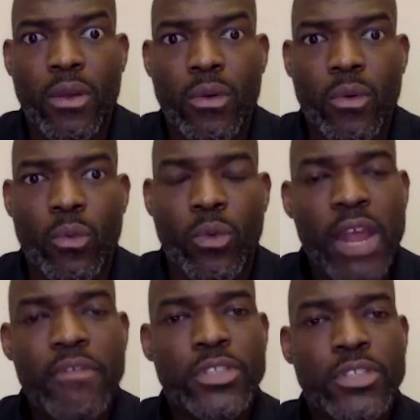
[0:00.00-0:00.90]

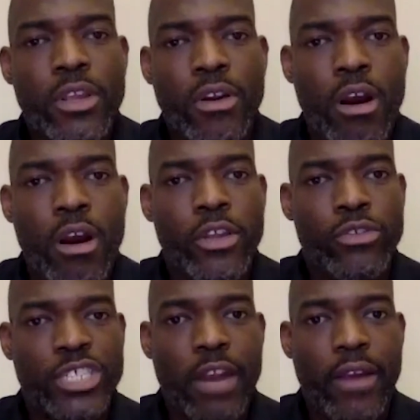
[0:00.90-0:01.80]
whatever's on your heart, you
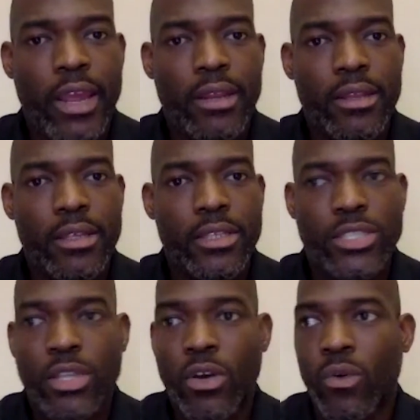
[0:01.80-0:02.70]
share it.
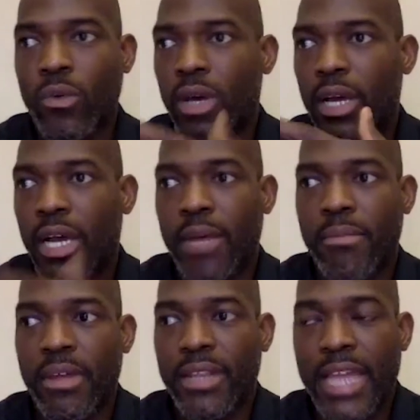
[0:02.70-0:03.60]
So
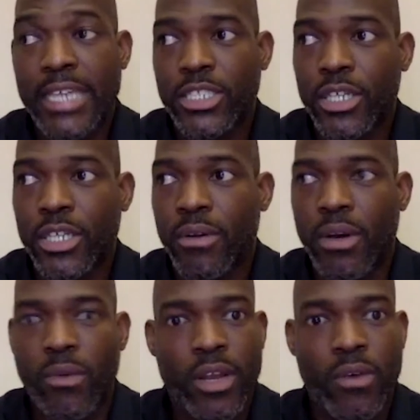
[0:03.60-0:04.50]
last year,
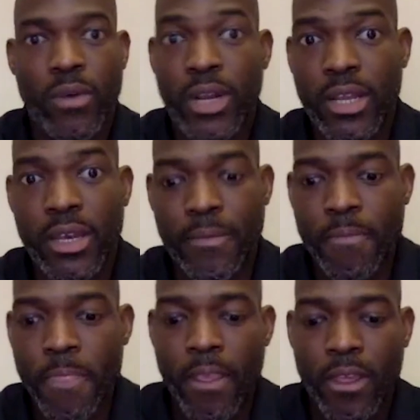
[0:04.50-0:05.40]
one
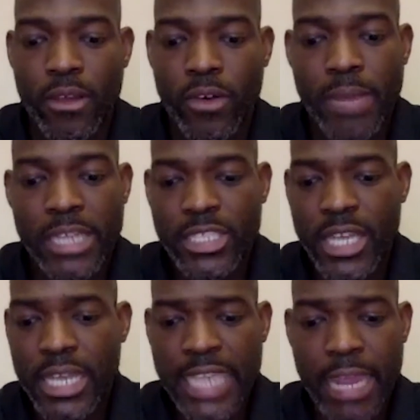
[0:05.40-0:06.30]
of my
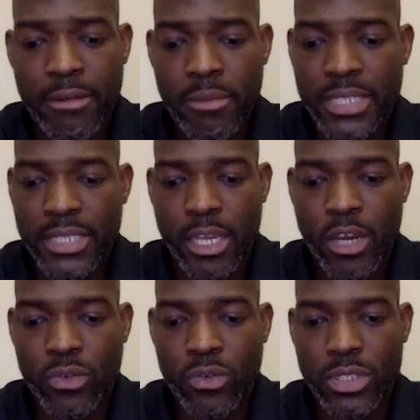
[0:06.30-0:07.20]
GAs came to me and said,
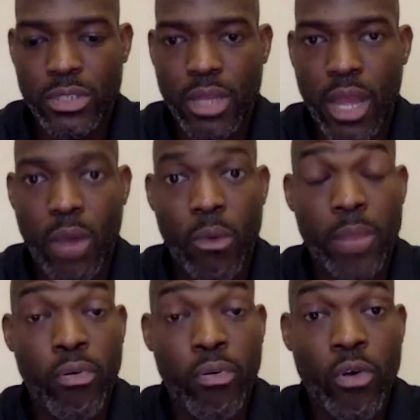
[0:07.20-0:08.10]
"Coach, I
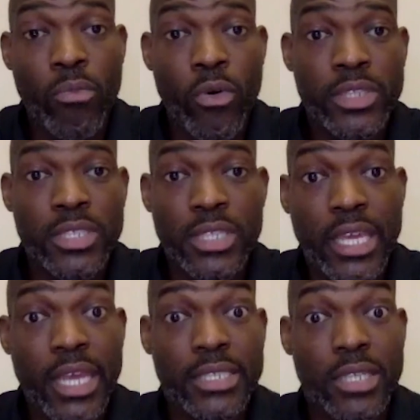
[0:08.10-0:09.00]
want to pour more into the
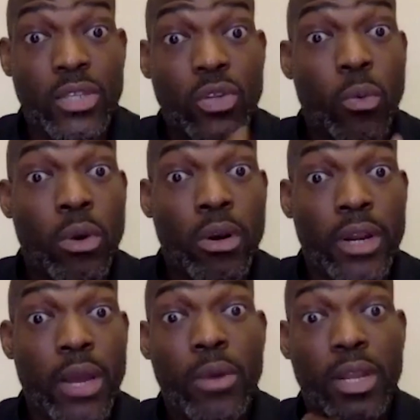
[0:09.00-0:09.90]
kids, into the word.
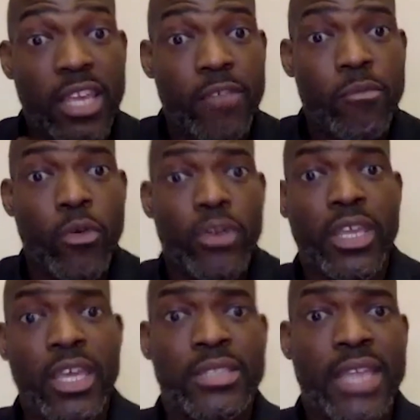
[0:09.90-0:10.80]
I want to give more of the
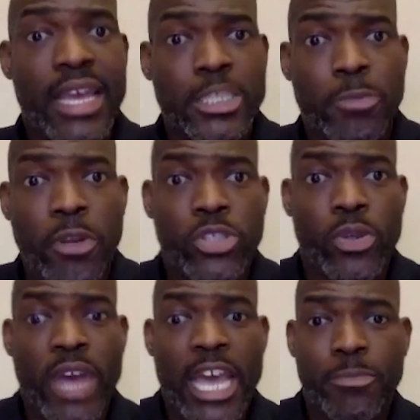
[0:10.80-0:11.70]
kids that
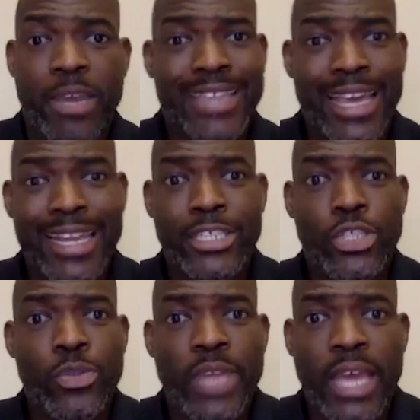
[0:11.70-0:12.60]
spiritual aspect. I didn't
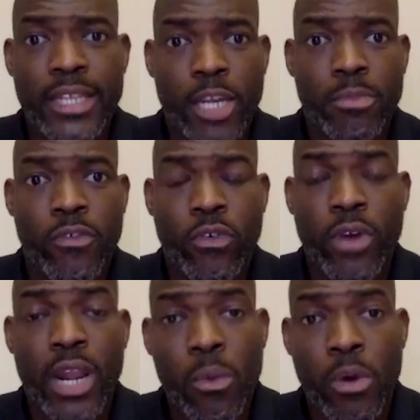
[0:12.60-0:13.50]
do that the year before,
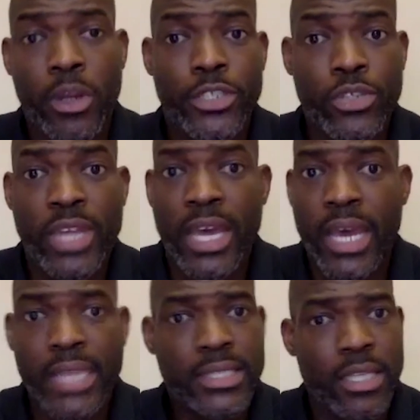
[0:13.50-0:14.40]
and I want to do that."
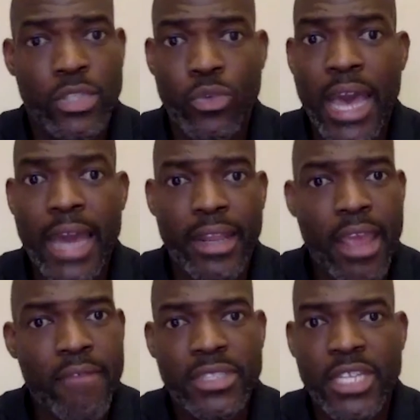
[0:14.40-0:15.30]
I said, "You got it.
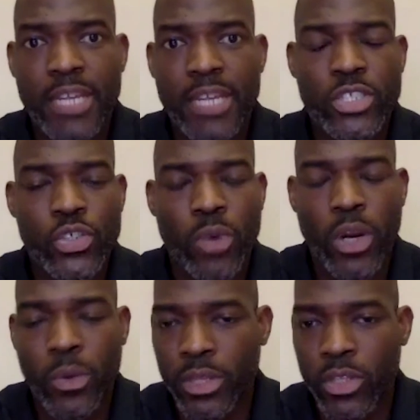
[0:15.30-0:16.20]
Every team that you
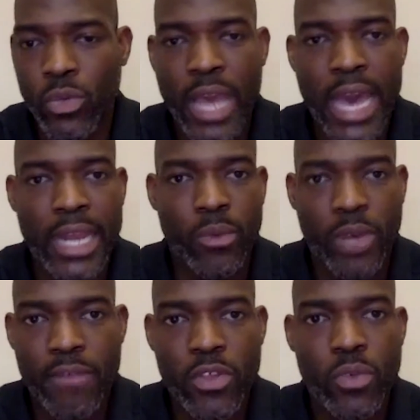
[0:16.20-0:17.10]
work with, you got it.
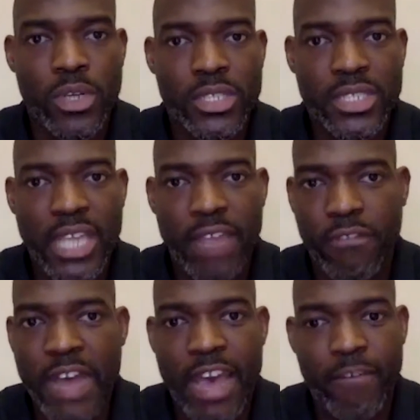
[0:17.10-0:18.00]
Whatever you want to say for
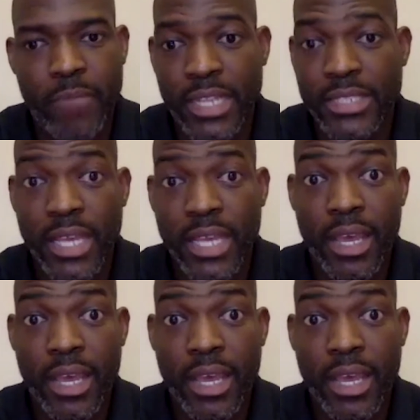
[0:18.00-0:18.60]
5 minutes."